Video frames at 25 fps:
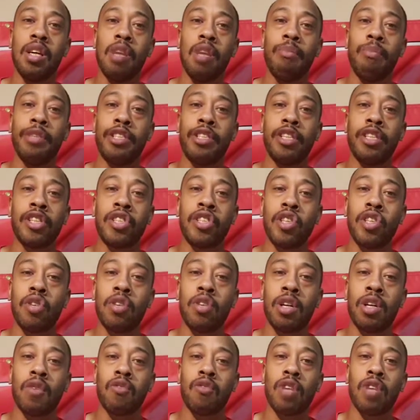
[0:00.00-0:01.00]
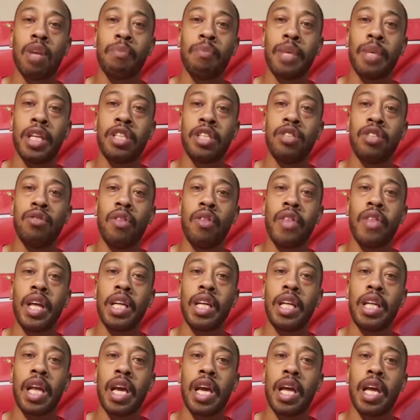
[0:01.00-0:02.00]
But you're so corrupt that you
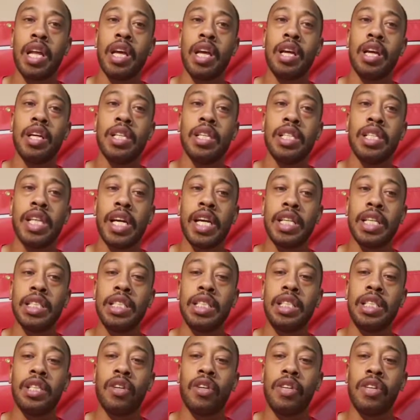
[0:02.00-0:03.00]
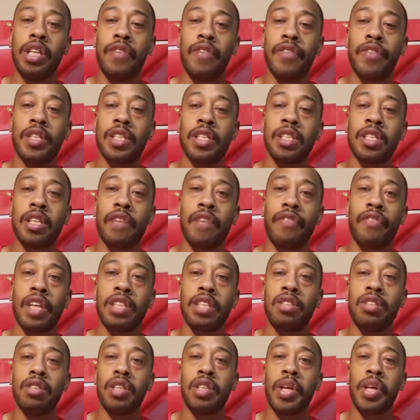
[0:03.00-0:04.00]
think that even the stuff
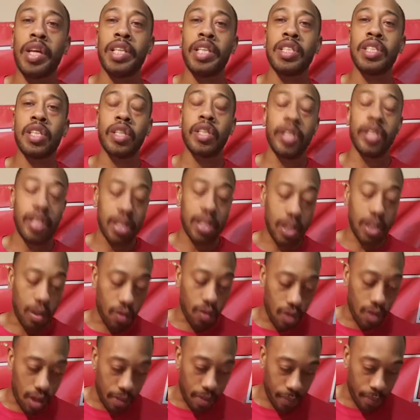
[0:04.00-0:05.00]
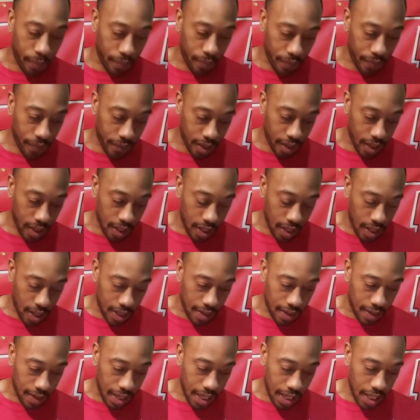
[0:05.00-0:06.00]
that you think is good is corrupt. All
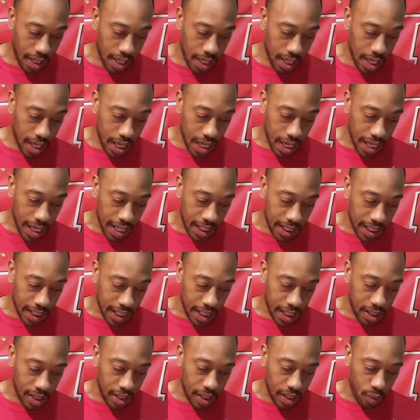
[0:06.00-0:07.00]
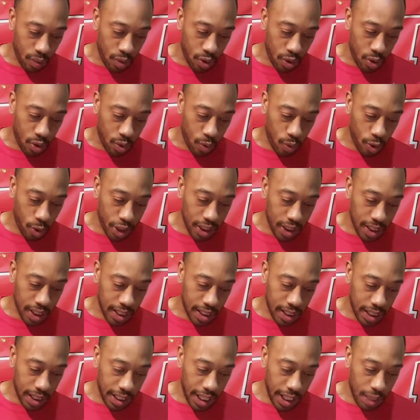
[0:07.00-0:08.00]
right. It says, the one who works his
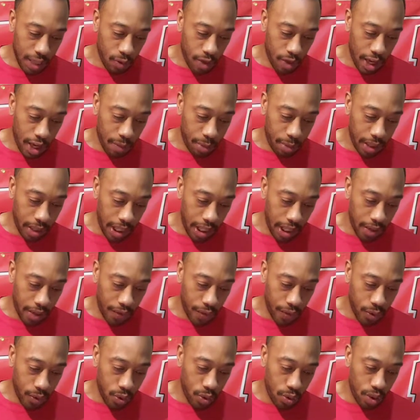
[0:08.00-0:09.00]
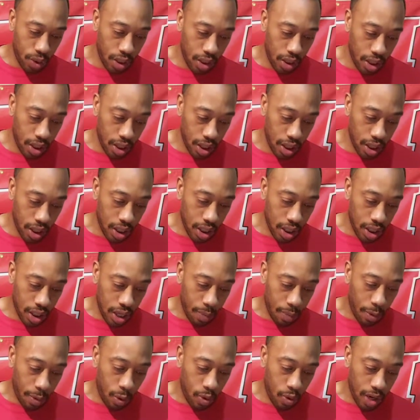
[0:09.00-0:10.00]
land will have plenty of food,
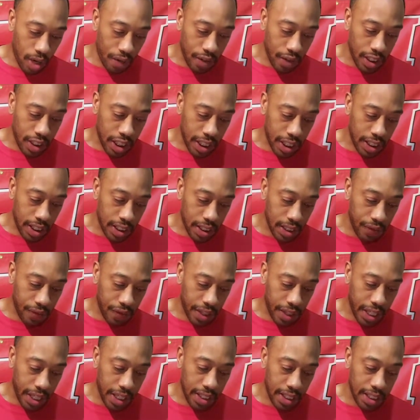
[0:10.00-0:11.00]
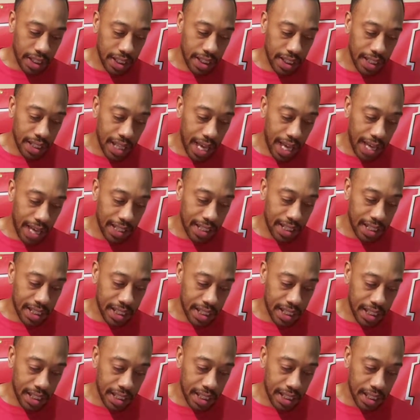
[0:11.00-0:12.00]
but whoever chases fantasies lacks
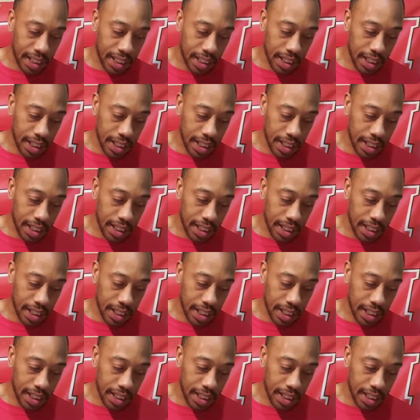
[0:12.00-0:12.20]
sense.